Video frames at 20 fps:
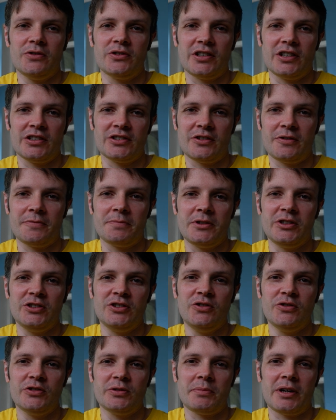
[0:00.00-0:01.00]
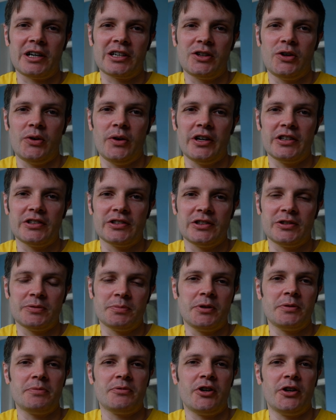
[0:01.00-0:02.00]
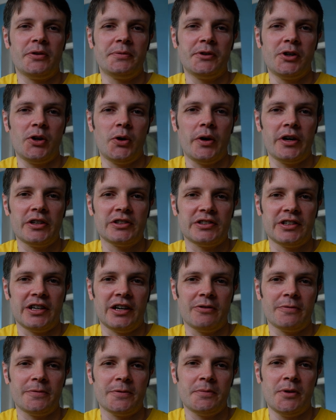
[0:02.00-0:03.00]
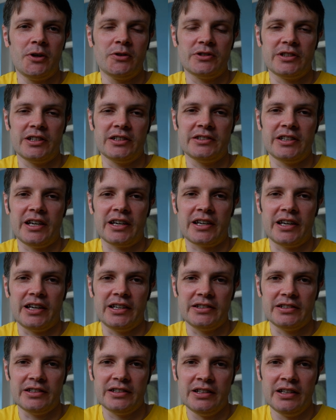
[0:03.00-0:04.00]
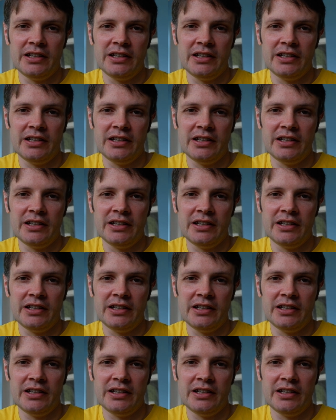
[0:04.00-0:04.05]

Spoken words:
as I've been using macOS as my primary OS now for mostly a decade.